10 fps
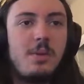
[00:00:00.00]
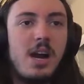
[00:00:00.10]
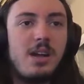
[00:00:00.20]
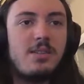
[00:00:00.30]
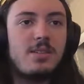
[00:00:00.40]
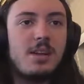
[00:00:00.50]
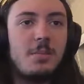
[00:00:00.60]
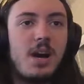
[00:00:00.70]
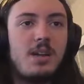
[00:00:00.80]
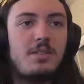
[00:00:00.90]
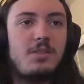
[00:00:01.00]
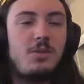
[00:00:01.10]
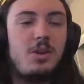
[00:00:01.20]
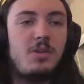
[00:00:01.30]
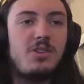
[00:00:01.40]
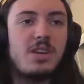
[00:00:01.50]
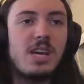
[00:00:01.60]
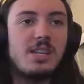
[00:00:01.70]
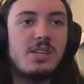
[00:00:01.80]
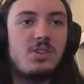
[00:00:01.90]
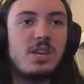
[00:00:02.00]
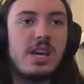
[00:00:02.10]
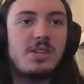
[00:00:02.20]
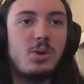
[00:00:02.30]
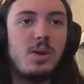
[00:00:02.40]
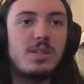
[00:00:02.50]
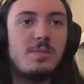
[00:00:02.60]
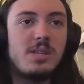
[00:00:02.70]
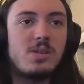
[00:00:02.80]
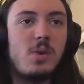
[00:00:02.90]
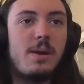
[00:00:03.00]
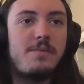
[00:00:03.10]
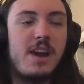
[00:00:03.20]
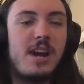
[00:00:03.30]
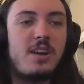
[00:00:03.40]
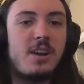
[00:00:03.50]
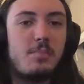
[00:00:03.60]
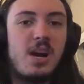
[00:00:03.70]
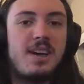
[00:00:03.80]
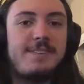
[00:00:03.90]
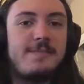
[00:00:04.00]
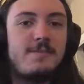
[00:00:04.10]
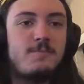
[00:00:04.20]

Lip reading: Come on, come on. You know what you gotta do. You gotta do ultimate swamp fire. Come on.